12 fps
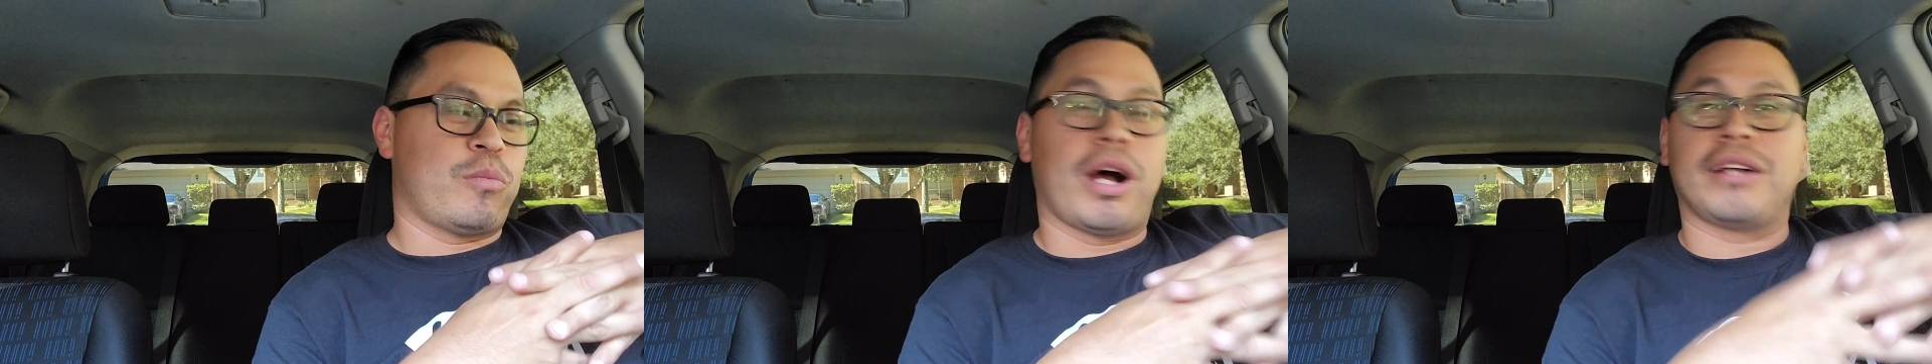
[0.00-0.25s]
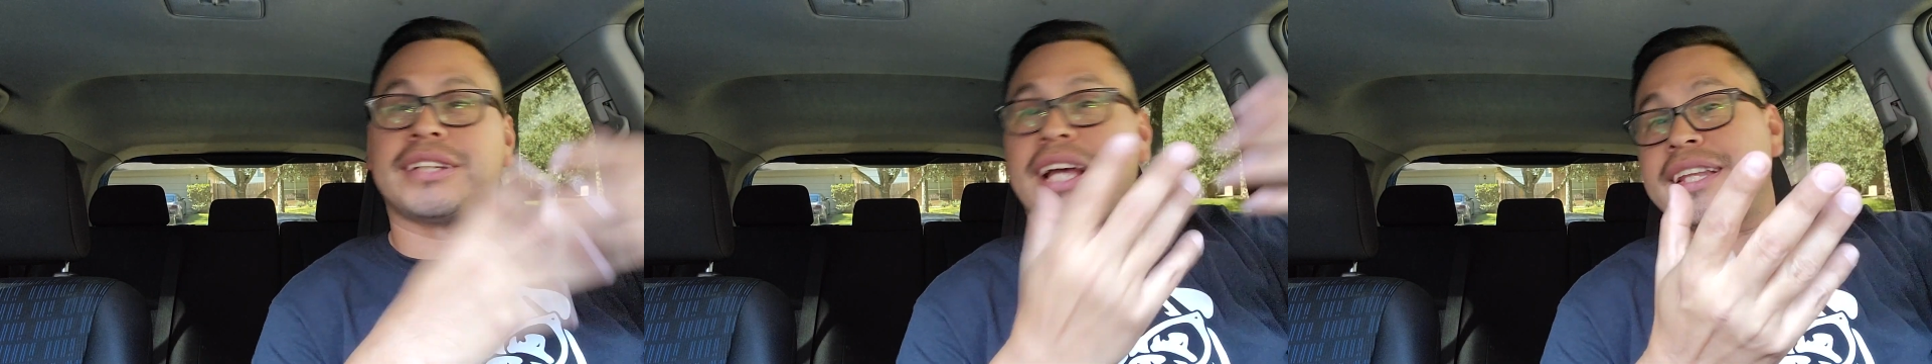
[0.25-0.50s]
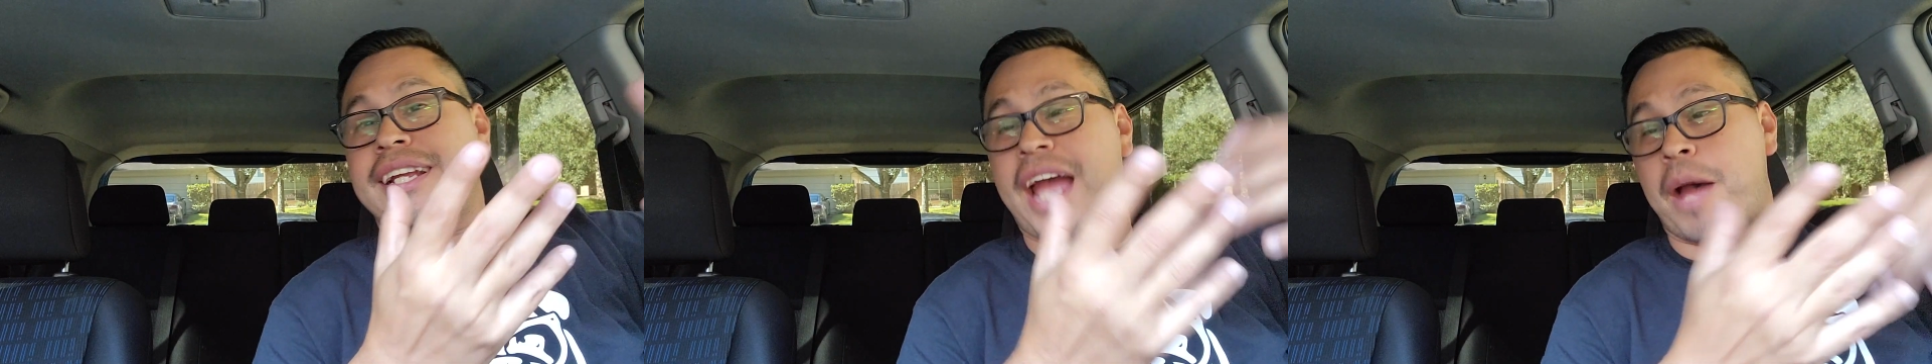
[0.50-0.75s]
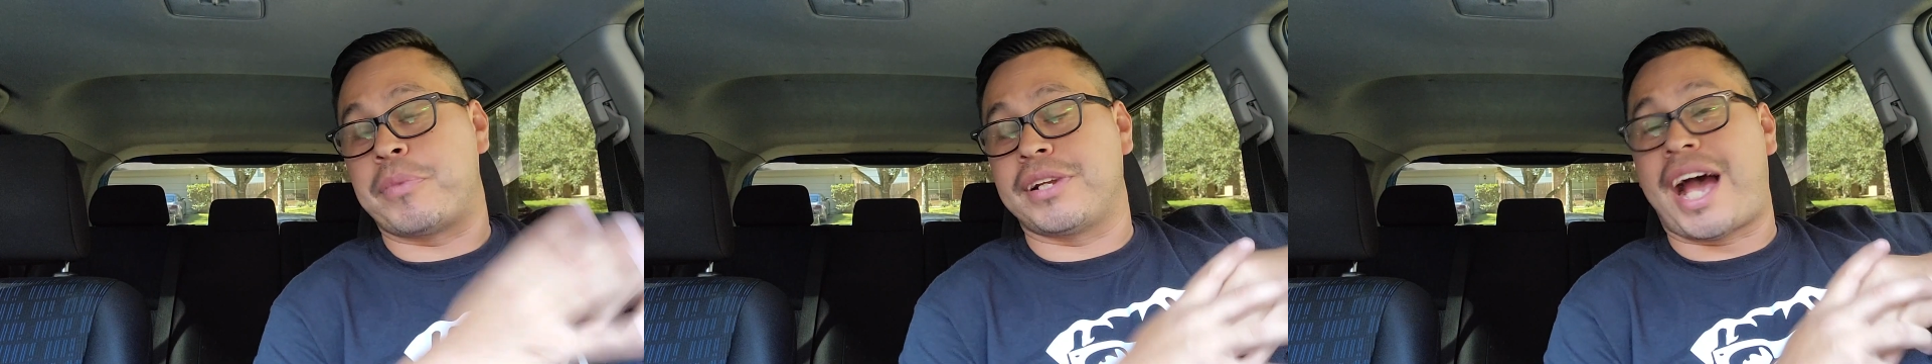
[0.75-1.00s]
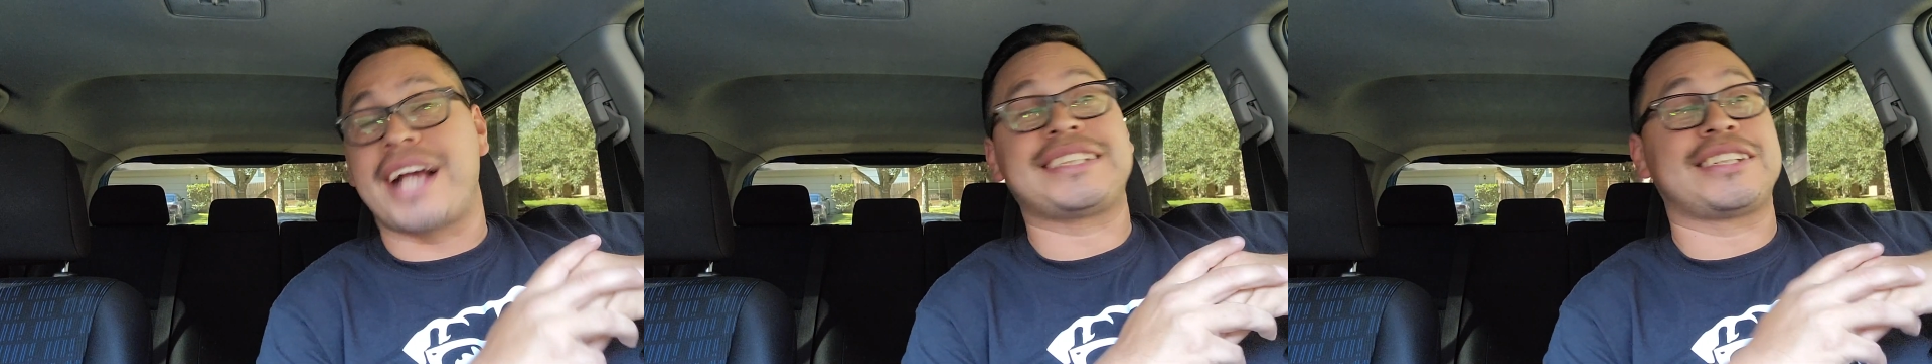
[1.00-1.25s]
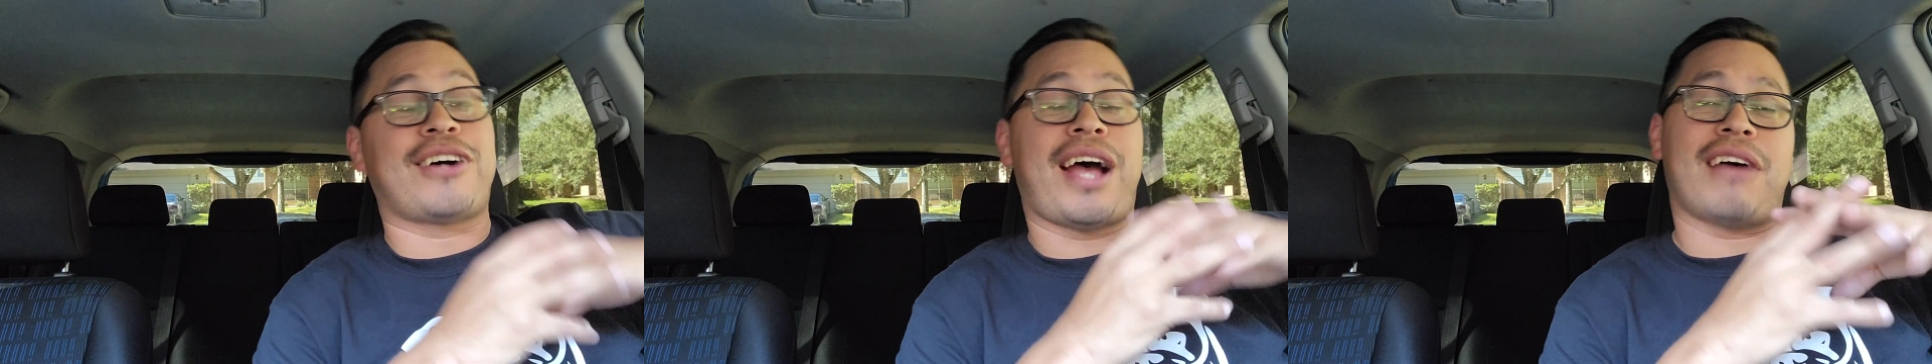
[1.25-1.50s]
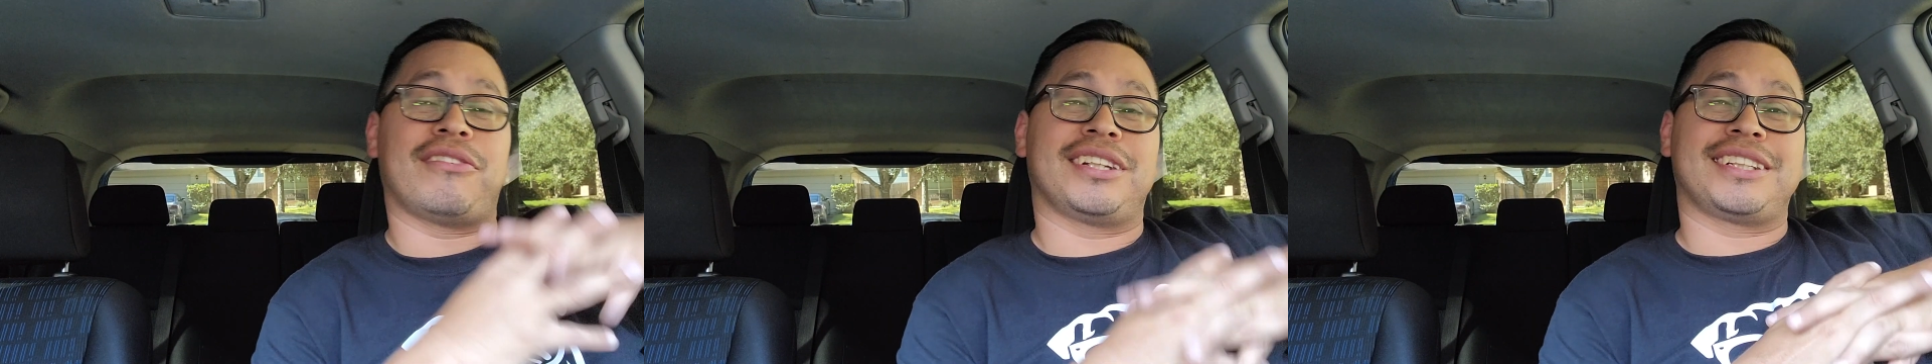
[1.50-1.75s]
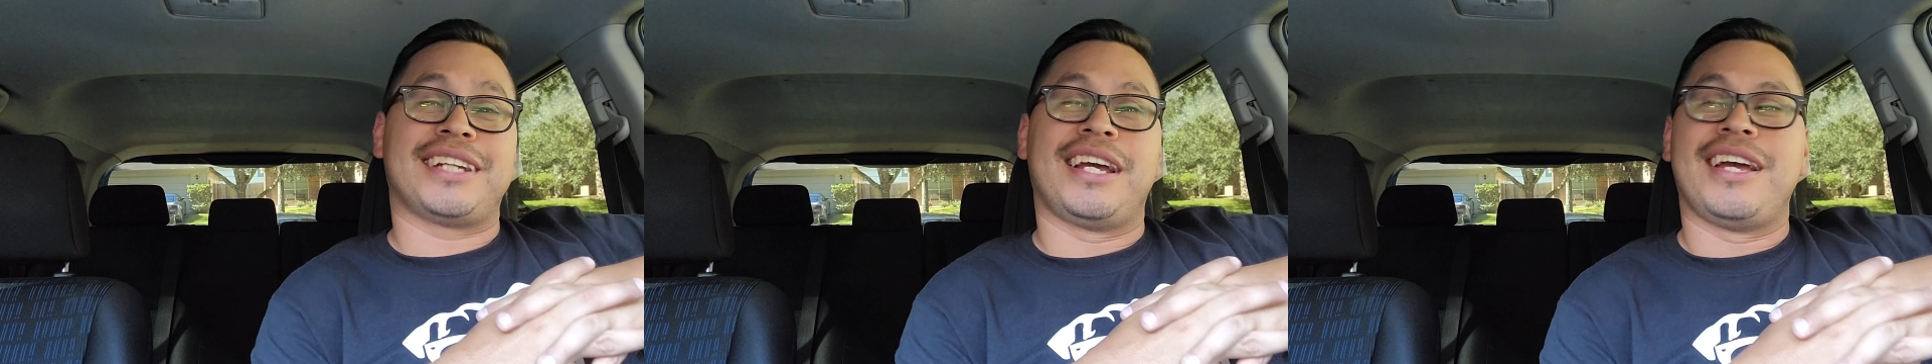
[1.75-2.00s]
Well, nothing happened. I still have it.